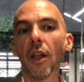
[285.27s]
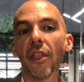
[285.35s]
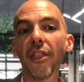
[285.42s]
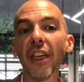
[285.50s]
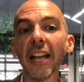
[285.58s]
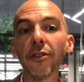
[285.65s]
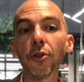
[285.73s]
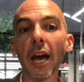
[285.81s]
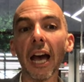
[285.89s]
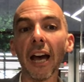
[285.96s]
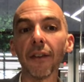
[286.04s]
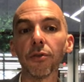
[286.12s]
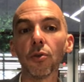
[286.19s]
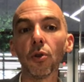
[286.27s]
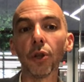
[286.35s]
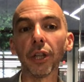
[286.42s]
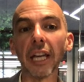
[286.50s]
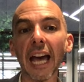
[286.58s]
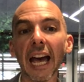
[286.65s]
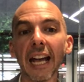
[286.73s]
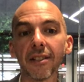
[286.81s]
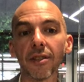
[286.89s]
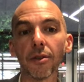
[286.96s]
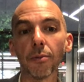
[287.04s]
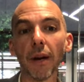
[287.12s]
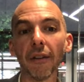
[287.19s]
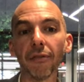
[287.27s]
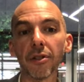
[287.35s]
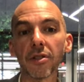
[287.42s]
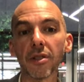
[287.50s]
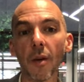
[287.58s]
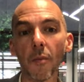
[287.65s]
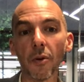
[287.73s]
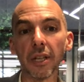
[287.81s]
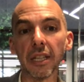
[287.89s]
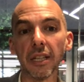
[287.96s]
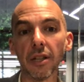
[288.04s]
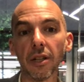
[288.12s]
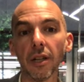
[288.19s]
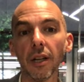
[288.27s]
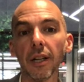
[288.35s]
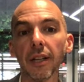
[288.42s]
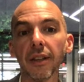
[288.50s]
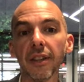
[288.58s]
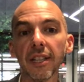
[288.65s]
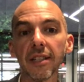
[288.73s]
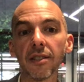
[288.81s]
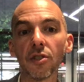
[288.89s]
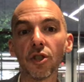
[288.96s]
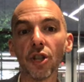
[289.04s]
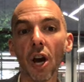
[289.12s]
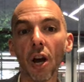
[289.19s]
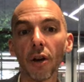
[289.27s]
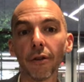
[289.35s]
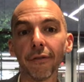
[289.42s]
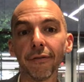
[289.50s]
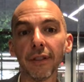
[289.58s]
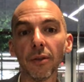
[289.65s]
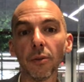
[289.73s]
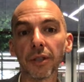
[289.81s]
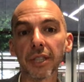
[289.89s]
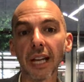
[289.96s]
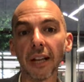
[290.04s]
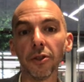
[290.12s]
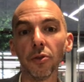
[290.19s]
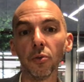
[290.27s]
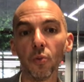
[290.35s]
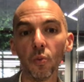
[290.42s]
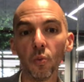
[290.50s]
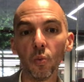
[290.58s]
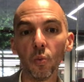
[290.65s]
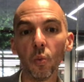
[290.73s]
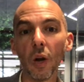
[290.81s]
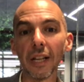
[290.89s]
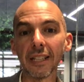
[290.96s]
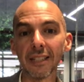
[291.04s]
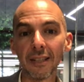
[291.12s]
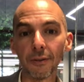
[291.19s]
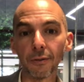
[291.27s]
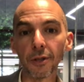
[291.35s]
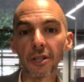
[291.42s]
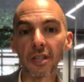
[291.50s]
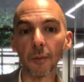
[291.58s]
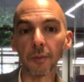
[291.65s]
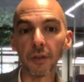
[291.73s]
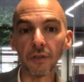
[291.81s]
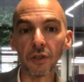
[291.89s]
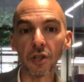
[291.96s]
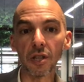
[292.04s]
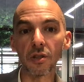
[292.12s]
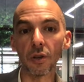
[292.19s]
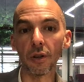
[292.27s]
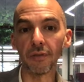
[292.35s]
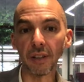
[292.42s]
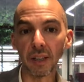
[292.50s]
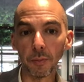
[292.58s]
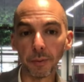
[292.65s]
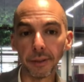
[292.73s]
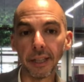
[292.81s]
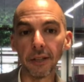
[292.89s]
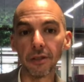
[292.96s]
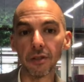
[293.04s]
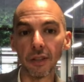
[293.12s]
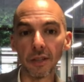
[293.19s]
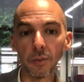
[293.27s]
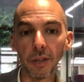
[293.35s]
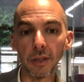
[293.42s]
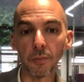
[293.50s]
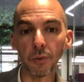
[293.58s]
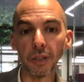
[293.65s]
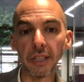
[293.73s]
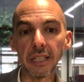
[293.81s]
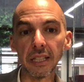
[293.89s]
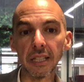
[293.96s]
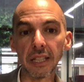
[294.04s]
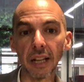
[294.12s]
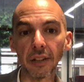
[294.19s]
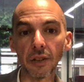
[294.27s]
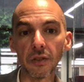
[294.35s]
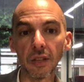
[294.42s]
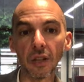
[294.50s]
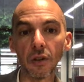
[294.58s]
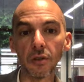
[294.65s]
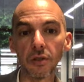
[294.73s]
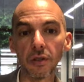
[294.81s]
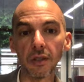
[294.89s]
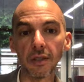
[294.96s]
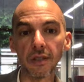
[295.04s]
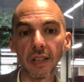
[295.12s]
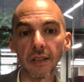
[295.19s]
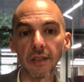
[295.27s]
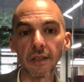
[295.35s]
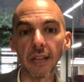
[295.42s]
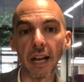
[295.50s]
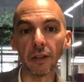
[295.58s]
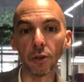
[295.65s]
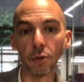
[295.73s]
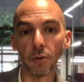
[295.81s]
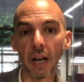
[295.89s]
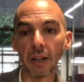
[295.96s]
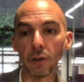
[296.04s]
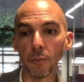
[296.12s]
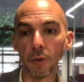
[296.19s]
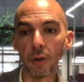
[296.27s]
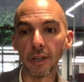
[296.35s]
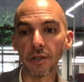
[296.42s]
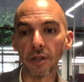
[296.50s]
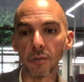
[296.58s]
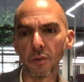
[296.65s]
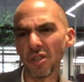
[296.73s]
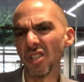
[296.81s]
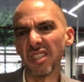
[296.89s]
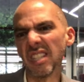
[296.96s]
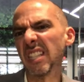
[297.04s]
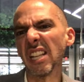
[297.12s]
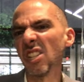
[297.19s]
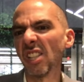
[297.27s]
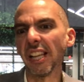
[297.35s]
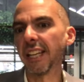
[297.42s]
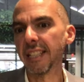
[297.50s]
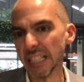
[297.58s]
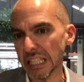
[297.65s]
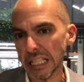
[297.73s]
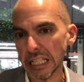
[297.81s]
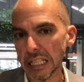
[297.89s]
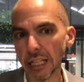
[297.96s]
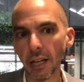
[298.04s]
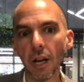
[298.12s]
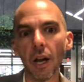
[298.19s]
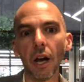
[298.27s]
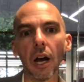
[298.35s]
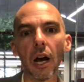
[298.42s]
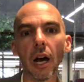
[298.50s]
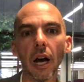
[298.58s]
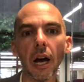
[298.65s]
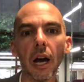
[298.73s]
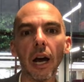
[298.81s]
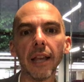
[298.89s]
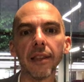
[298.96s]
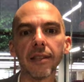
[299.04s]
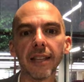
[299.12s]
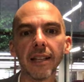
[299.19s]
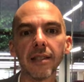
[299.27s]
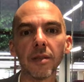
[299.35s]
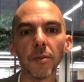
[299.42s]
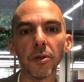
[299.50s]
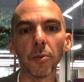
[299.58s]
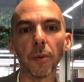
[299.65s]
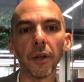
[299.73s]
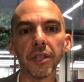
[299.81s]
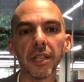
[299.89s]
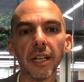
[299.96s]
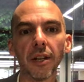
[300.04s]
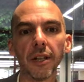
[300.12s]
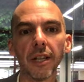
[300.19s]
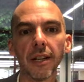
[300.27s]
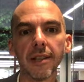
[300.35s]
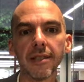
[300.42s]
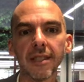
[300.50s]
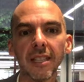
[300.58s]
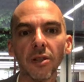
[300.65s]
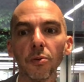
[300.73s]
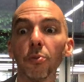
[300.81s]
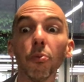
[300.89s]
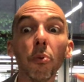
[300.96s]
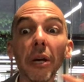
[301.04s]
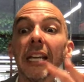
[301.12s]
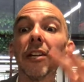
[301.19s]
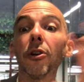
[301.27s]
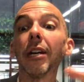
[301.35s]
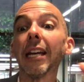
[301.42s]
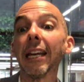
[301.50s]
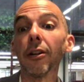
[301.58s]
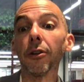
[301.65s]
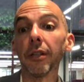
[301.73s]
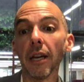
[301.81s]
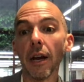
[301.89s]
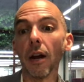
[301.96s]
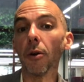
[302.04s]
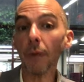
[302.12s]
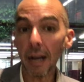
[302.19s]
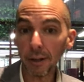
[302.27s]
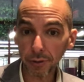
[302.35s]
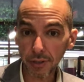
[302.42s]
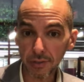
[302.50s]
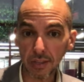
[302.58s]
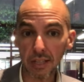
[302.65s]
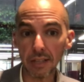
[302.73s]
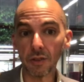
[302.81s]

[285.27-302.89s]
Then you have to look at the reference number here this geography will tell you what different subdivisions are available here. So this one is pretty detailed because it goes to the census agglomerations, which is essentially like a city. Uh, and the census metropolitan area is the greater area around the city.